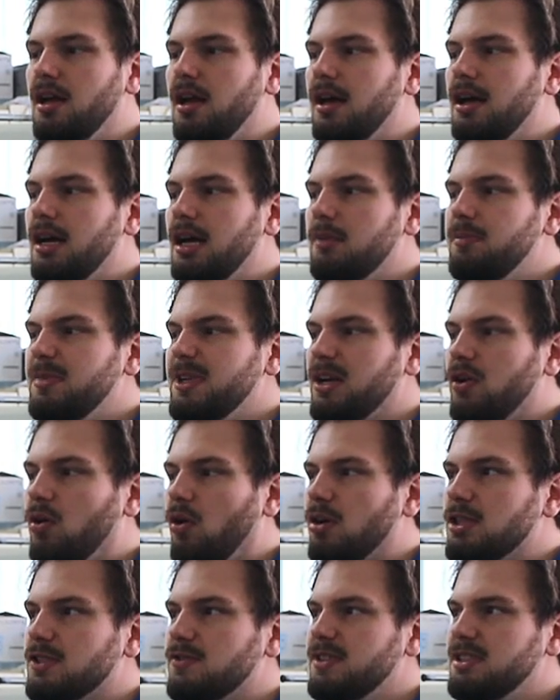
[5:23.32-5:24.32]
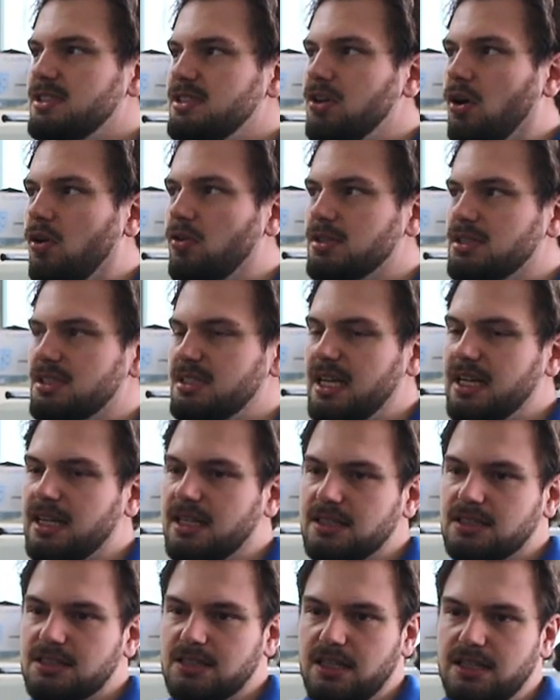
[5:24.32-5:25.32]
Uh, because we don't
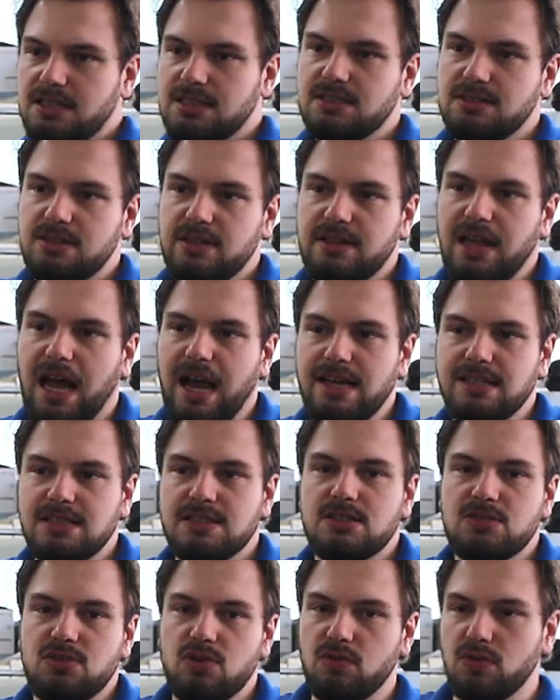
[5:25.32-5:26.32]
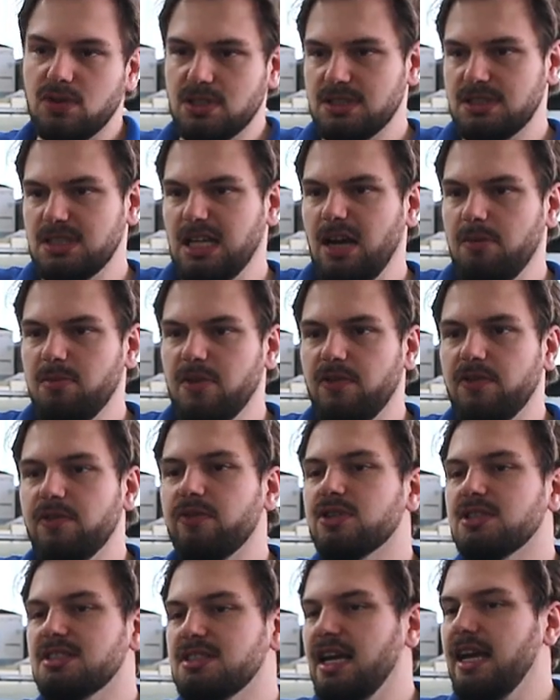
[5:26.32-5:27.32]
think it's it's nice towards them if you
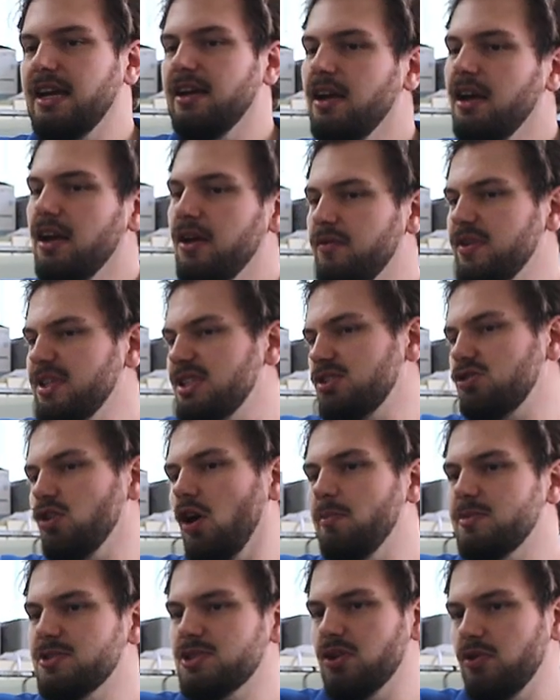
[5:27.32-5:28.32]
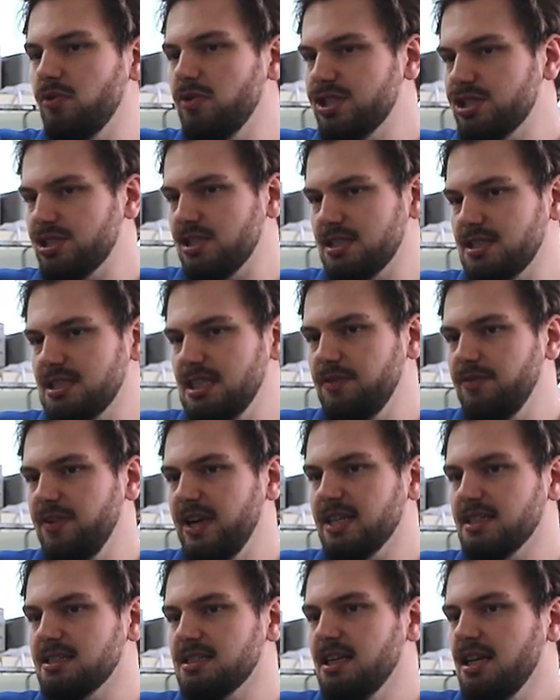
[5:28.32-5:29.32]
would say we stopped the original
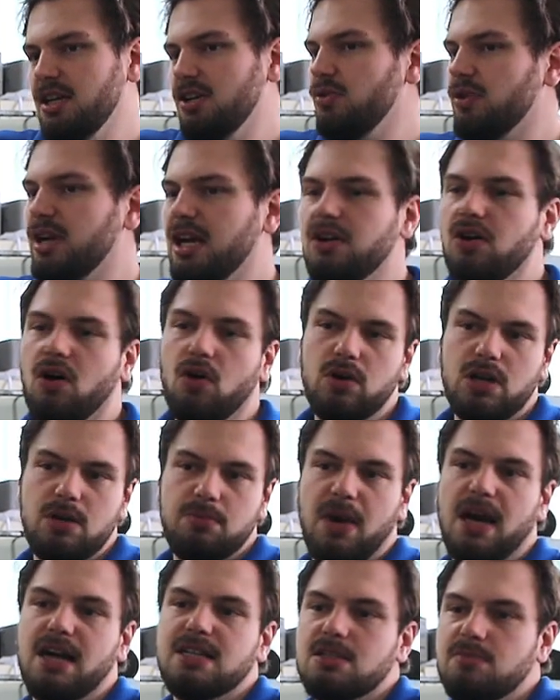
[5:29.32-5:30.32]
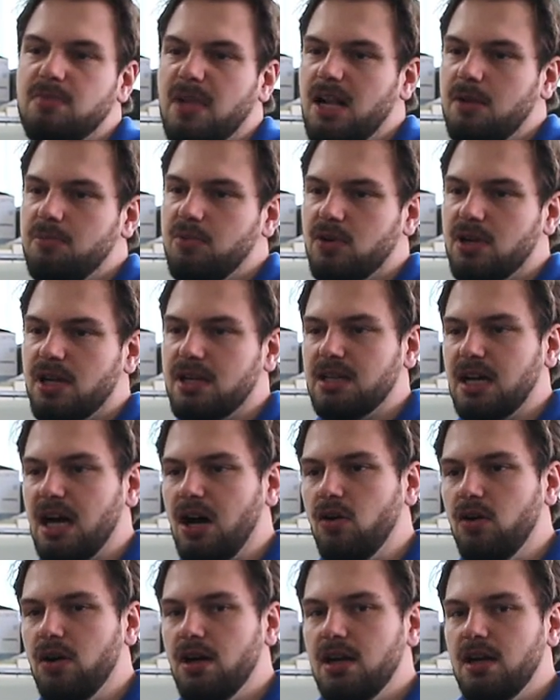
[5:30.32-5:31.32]
Zieh-Fix, you can only buy the bell puller
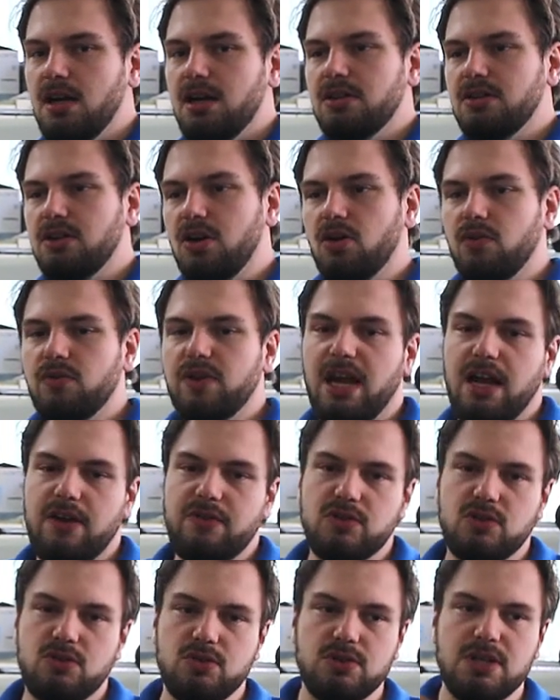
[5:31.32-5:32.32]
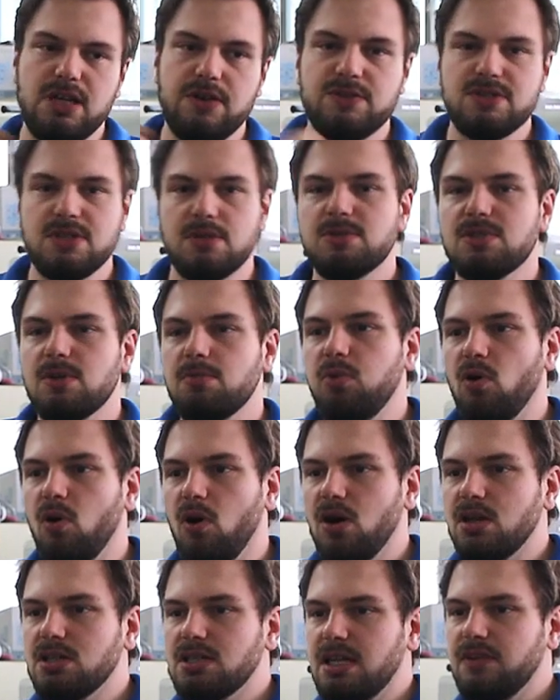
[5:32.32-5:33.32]
now. No, we have to give the
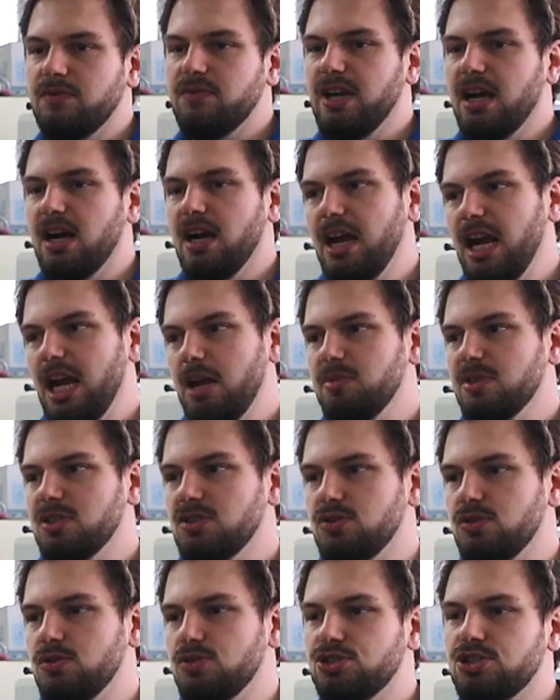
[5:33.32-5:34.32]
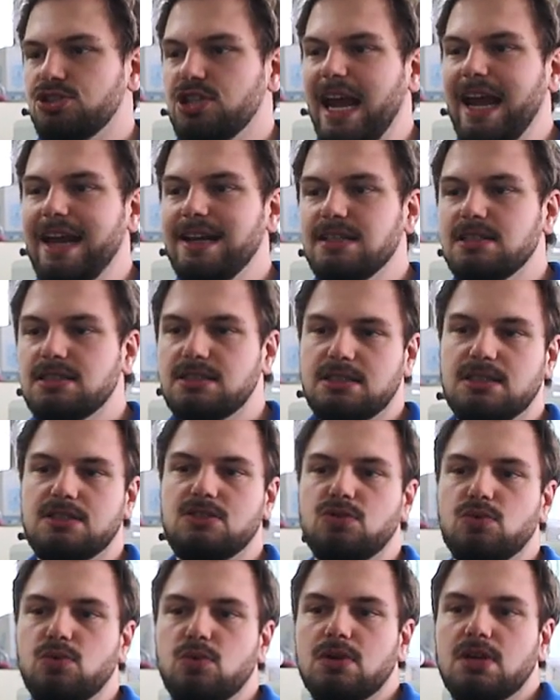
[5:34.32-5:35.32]
support and we are able to change the
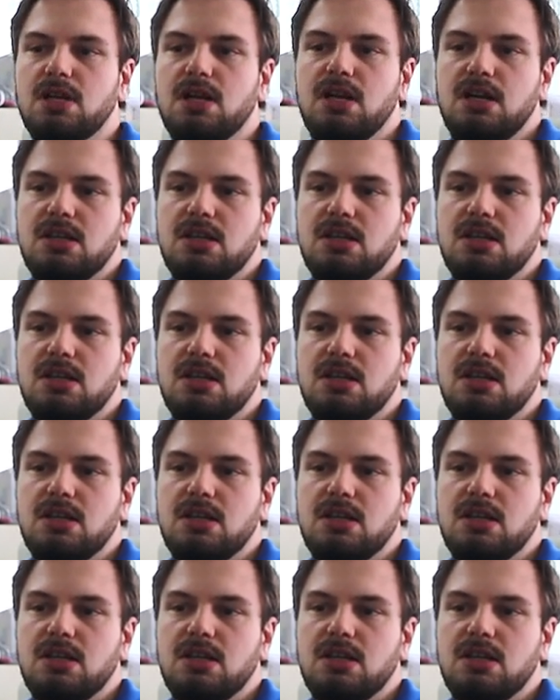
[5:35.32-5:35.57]
tool.